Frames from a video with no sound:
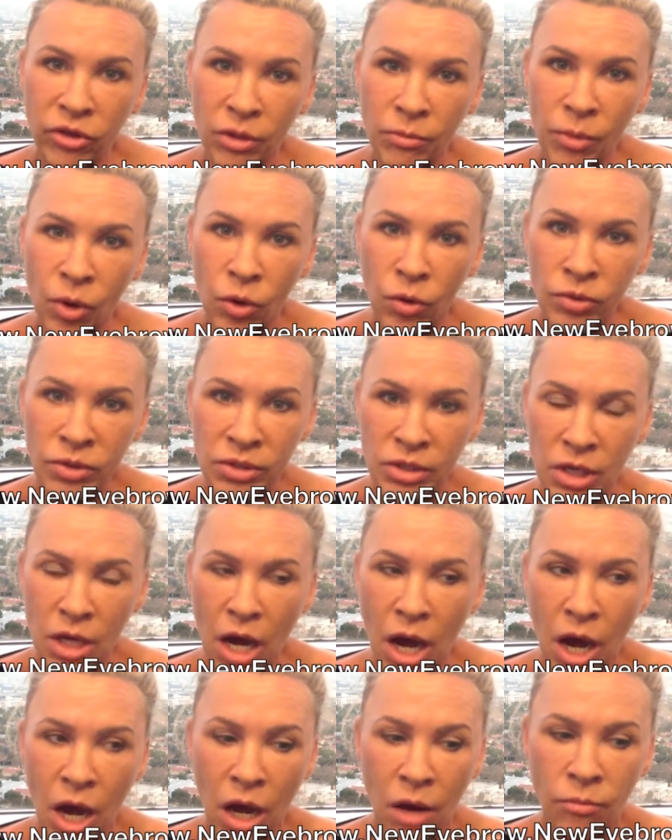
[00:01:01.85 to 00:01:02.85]
the most,
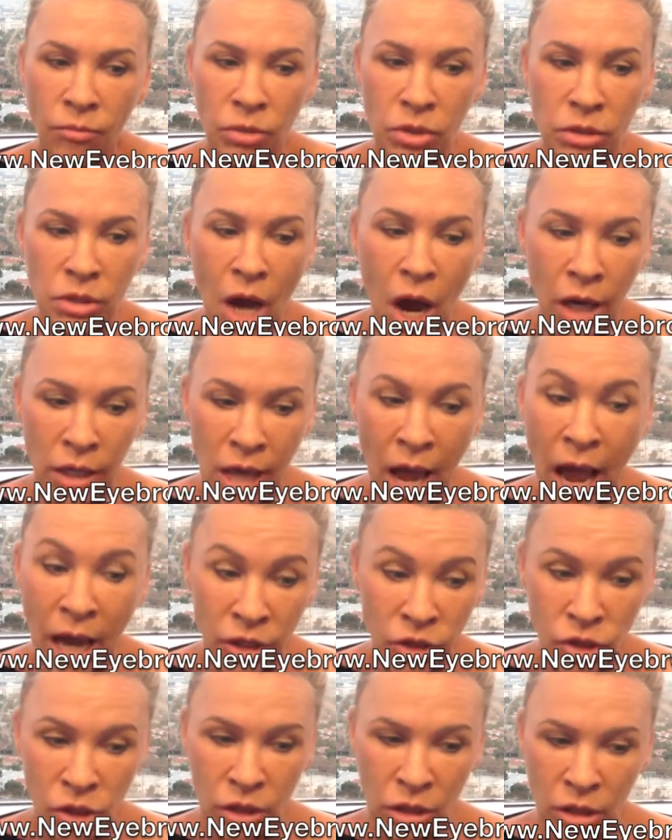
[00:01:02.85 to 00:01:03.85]
not
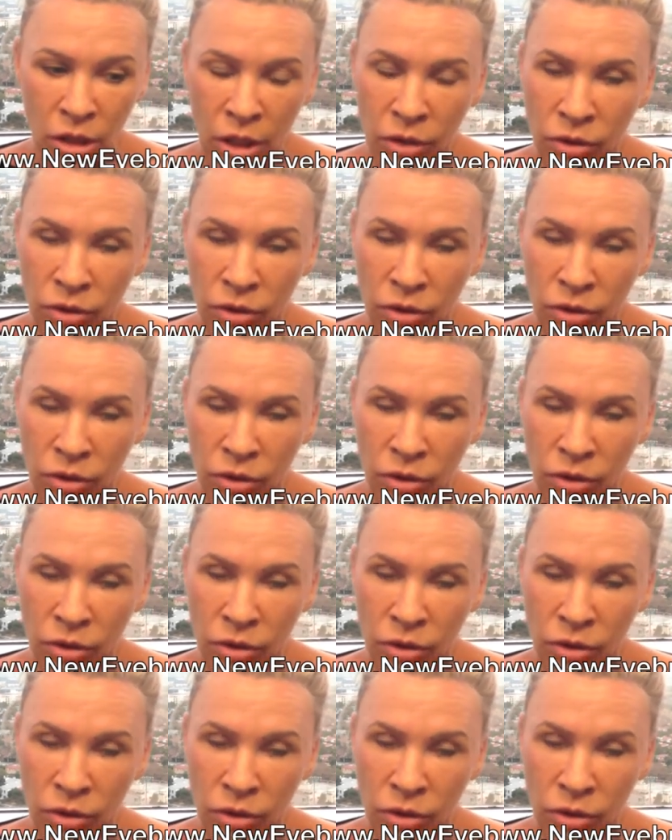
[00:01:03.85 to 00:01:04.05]
actually